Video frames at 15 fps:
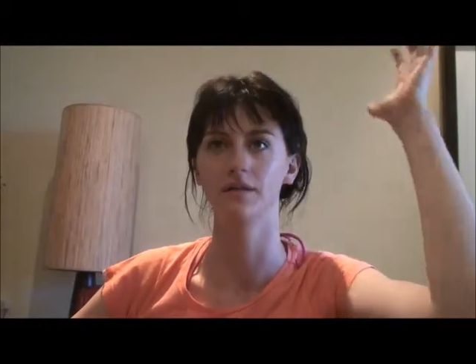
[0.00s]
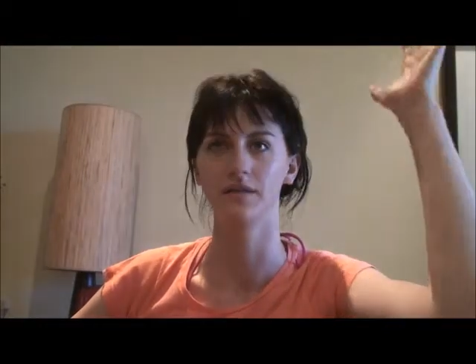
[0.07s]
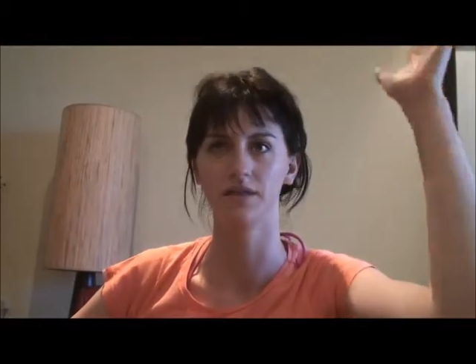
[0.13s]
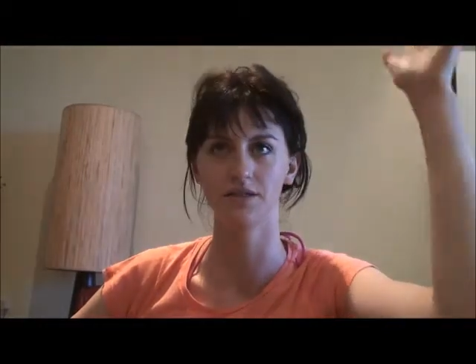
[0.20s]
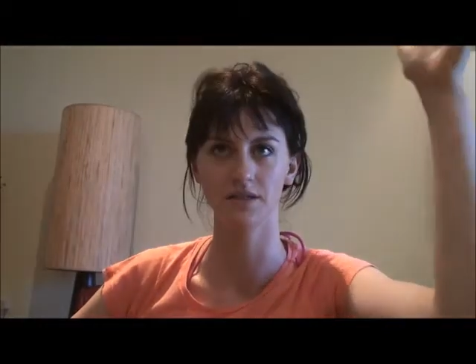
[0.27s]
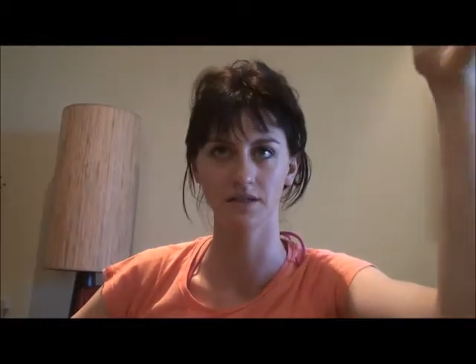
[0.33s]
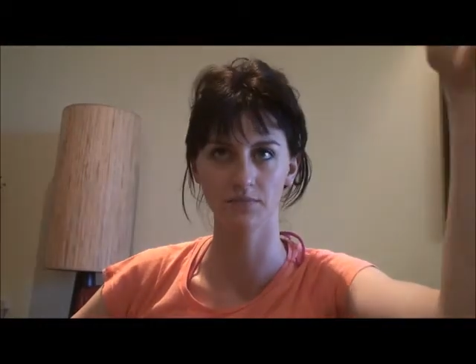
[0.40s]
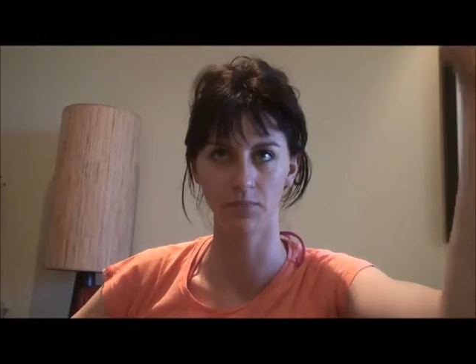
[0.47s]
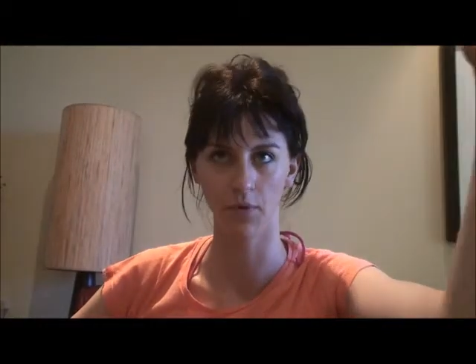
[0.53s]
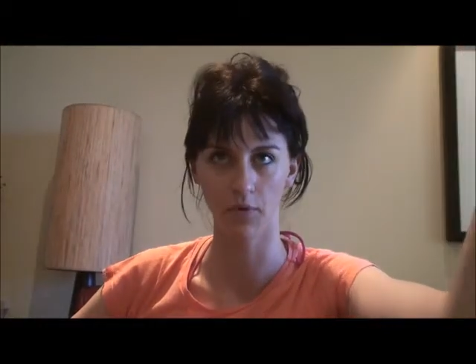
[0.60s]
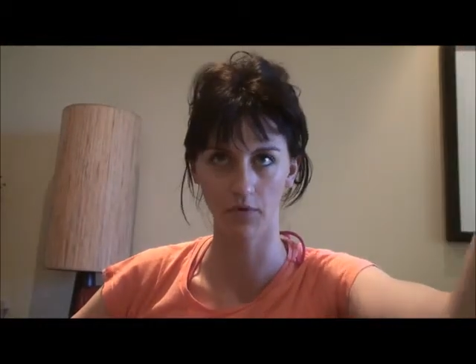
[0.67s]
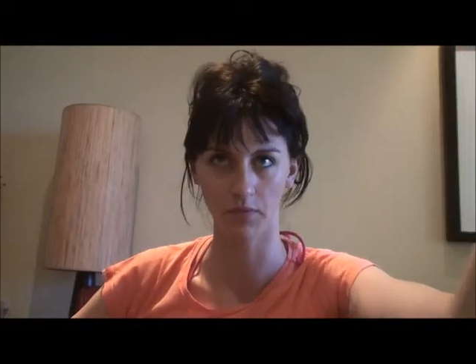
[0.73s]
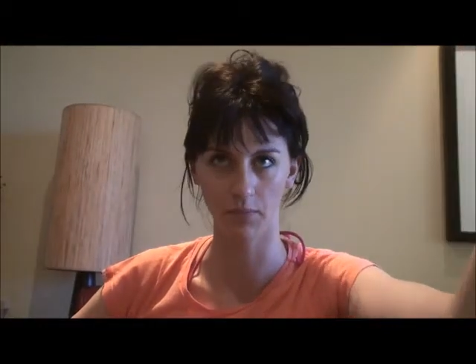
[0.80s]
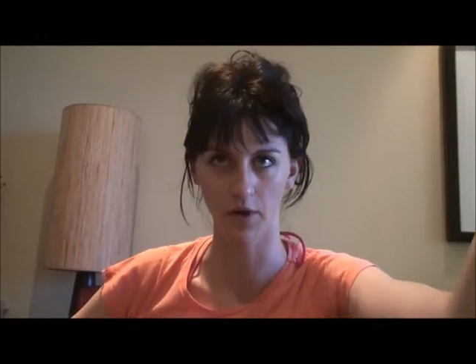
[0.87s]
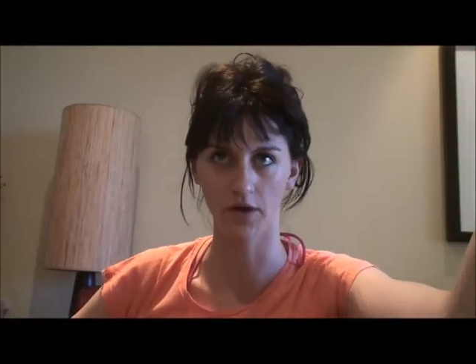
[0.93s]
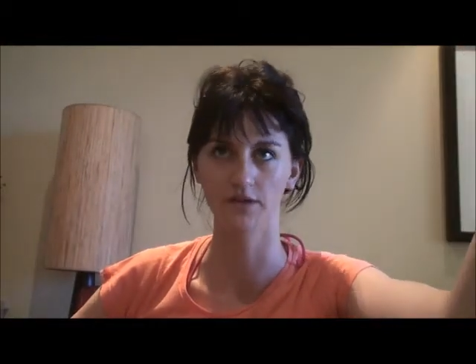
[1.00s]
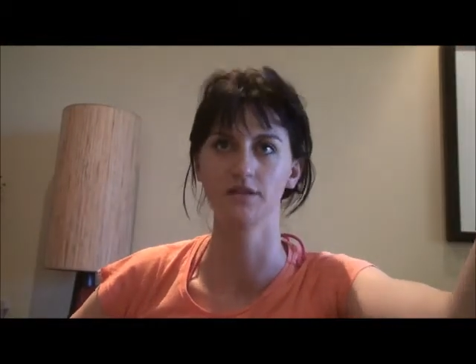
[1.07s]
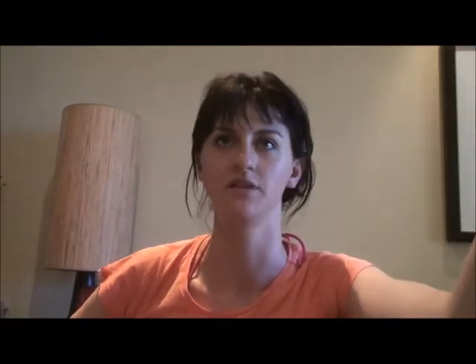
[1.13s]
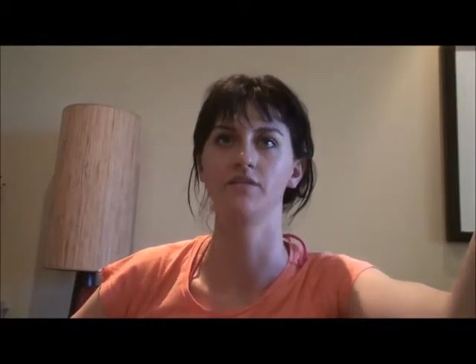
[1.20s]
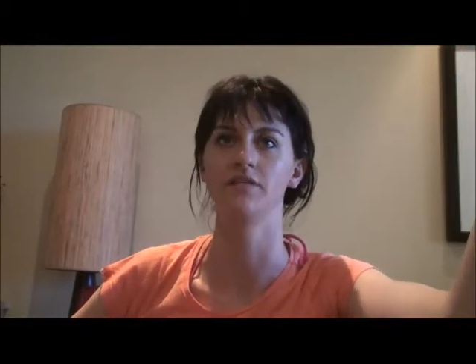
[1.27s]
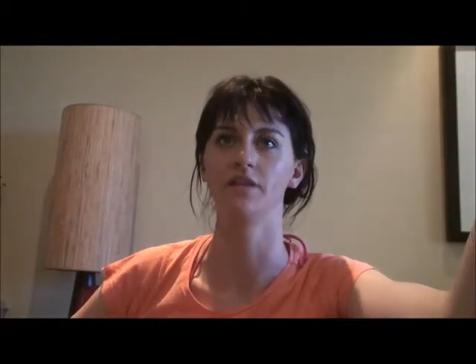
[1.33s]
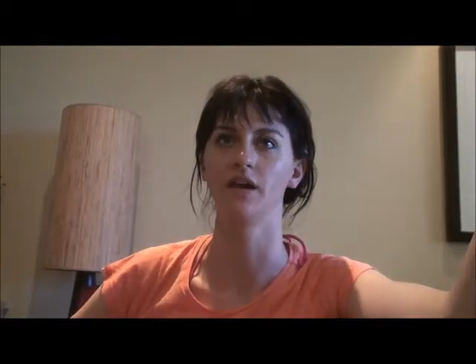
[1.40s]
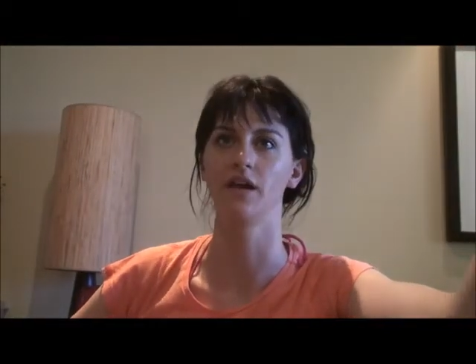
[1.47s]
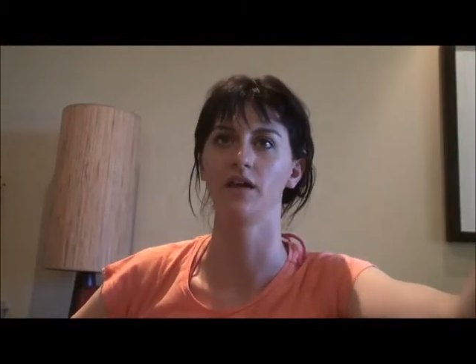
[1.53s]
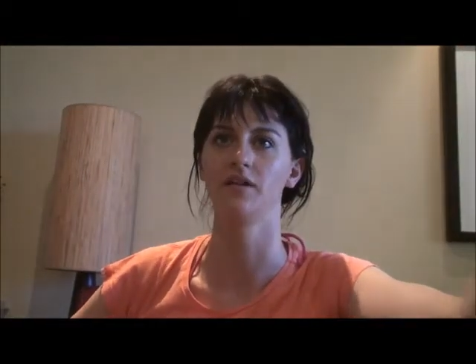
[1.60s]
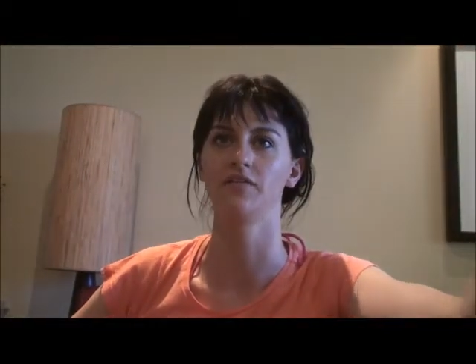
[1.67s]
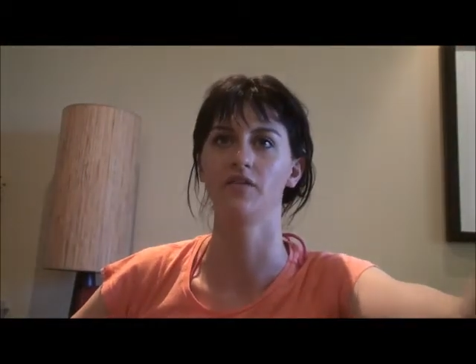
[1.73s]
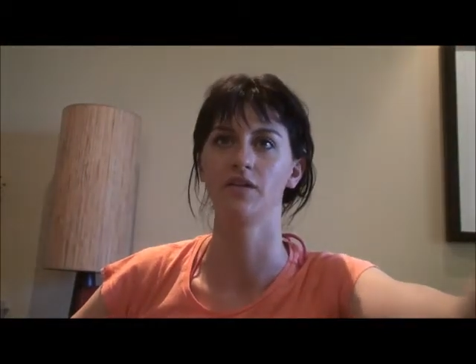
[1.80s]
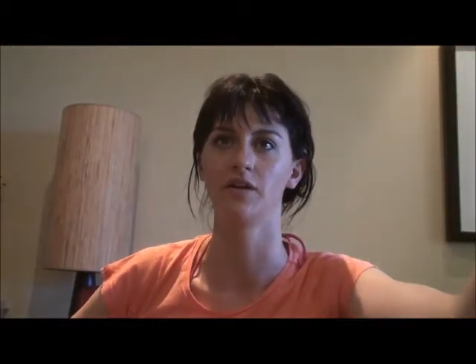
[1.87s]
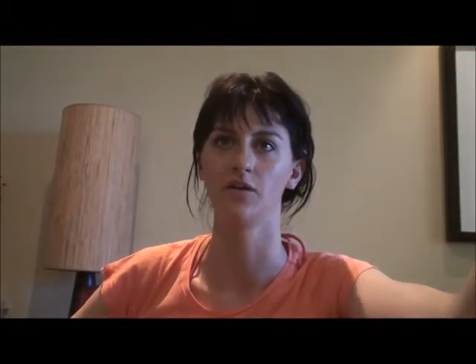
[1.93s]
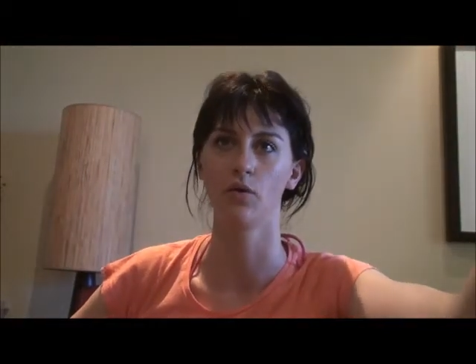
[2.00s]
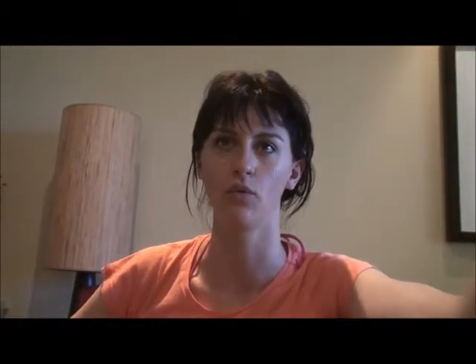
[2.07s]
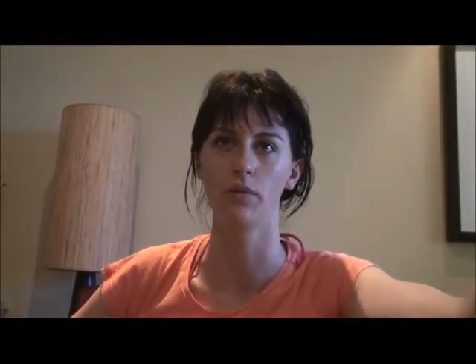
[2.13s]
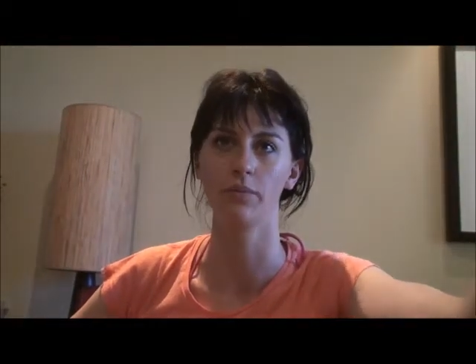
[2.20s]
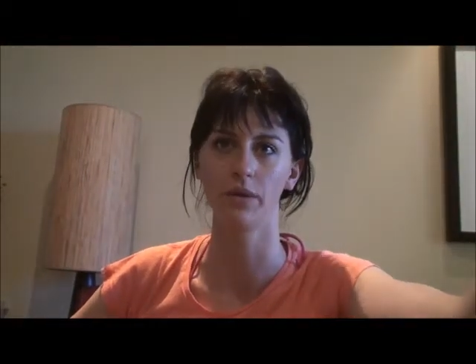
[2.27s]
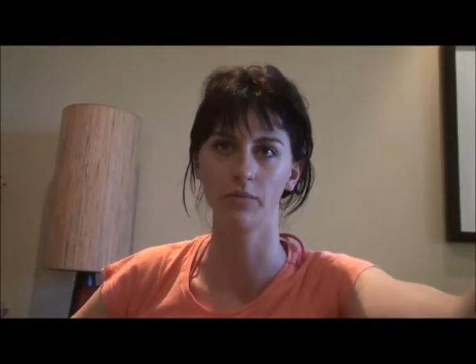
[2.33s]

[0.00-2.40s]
this is both positive and negative, and I don't want